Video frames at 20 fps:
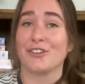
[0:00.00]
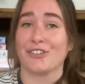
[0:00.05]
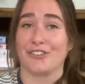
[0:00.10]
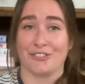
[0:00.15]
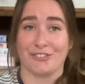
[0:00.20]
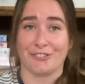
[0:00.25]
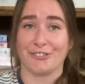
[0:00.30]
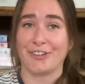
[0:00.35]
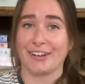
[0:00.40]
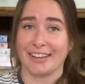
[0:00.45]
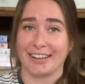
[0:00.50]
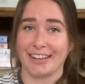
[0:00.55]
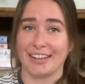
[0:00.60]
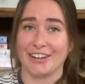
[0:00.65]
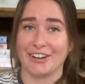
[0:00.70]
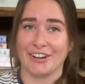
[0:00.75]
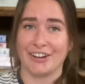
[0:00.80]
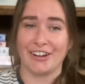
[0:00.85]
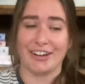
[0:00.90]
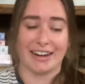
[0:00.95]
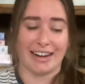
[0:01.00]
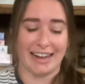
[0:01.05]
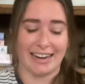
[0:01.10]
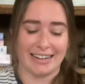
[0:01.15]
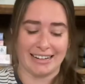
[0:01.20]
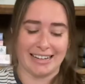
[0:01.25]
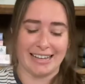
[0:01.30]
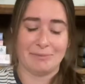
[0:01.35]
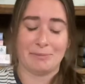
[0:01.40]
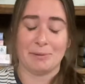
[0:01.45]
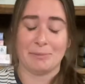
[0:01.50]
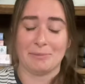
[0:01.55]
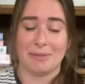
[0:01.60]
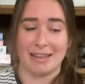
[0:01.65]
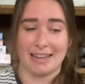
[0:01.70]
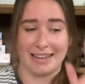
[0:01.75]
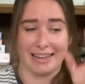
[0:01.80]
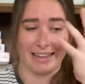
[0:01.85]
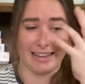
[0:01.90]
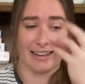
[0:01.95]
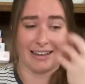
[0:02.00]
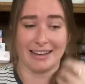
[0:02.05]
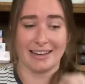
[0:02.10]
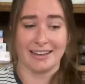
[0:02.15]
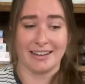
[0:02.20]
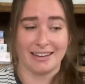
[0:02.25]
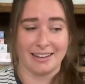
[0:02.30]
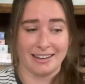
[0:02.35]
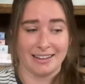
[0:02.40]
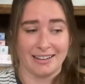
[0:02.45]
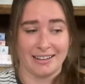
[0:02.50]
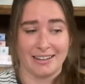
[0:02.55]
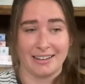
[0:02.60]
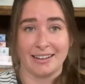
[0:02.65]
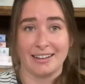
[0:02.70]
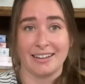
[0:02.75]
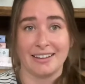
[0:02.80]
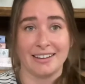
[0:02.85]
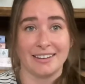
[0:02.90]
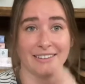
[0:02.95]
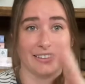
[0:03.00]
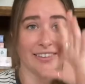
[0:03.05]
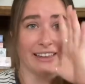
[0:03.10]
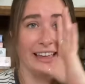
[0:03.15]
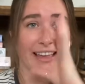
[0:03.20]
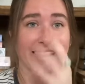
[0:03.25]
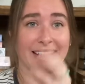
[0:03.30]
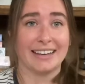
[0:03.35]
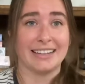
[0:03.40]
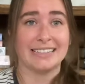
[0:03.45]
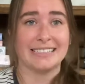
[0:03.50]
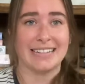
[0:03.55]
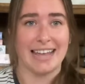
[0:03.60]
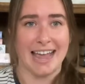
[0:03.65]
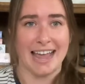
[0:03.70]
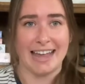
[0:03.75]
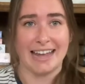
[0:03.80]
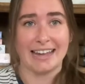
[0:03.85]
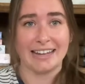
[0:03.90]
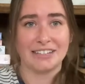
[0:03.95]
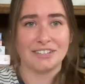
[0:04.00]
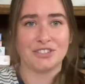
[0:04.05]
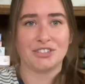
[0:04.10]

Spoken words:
really good at keeping me like contained.